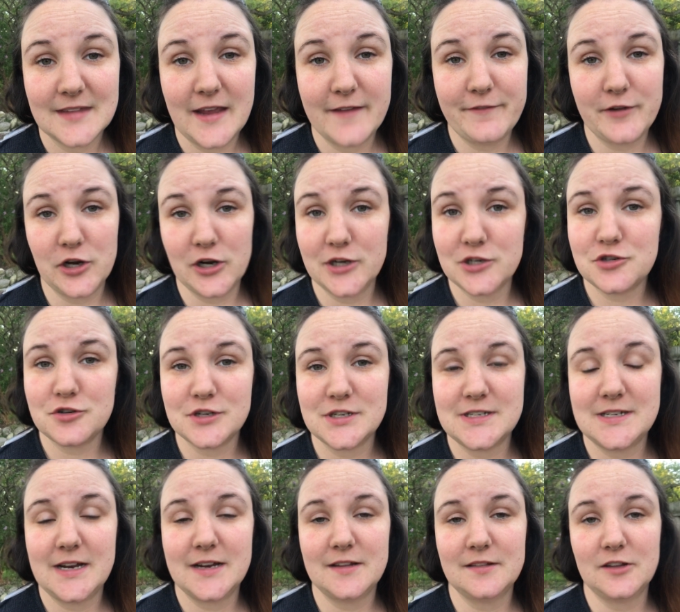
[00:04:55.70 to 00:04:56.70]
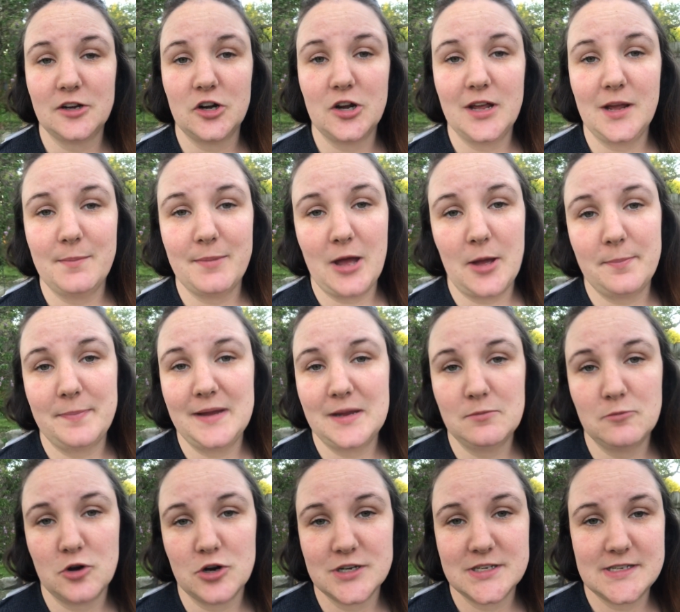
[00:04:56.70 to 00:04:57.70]
If you're interested in learning about being
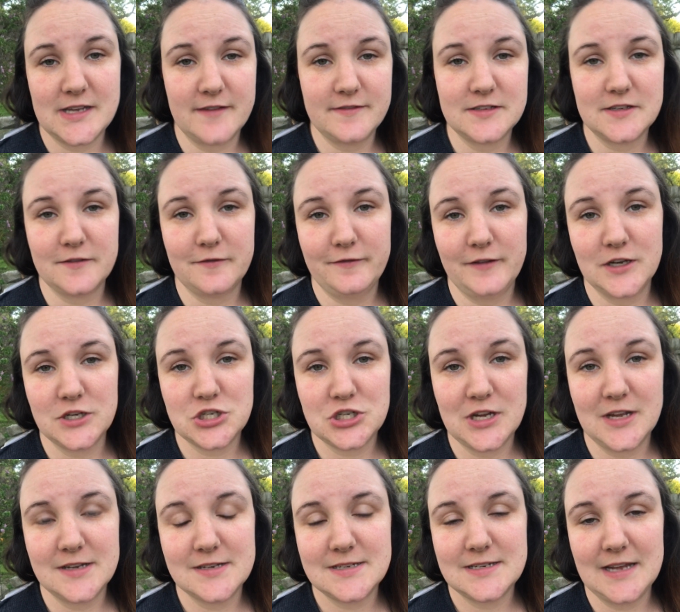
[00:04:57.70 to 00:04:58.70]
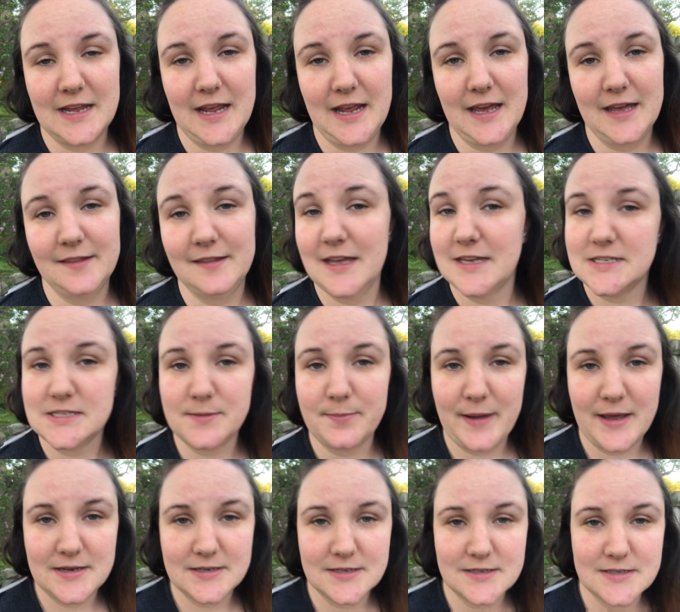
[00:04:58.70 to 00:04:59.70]
more self-sufficient and less
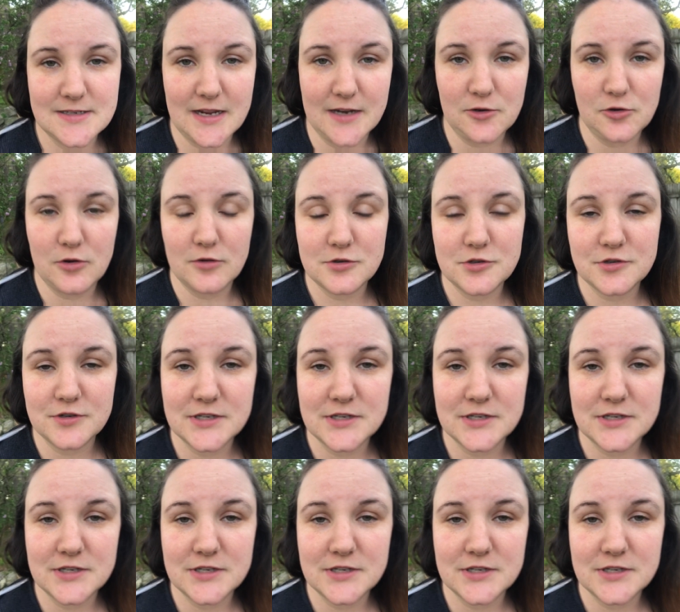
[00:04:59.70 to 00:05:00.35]
dependent on grocery